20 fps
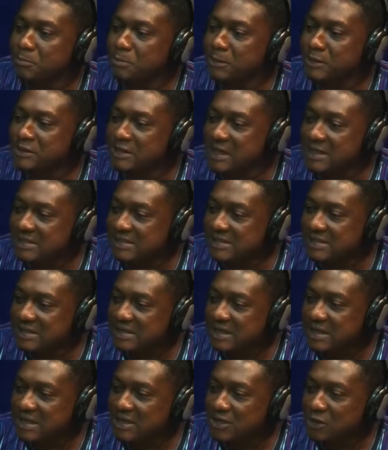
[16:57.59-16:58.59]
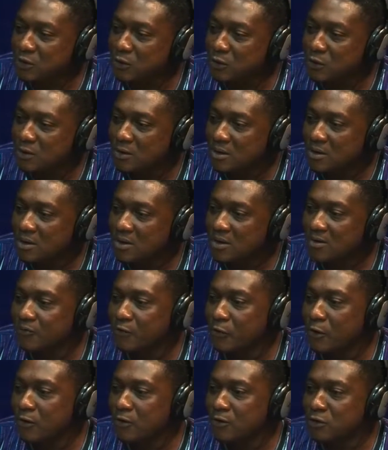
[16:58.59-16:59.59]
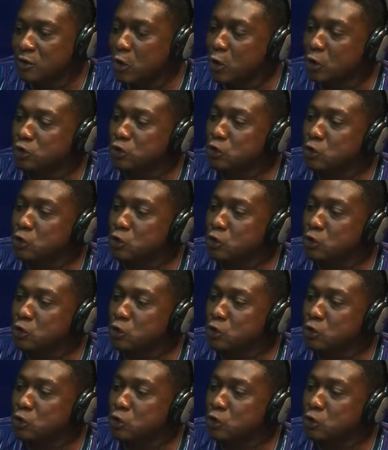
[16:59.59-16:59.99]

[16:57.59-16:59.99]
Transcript: patient, you know, for not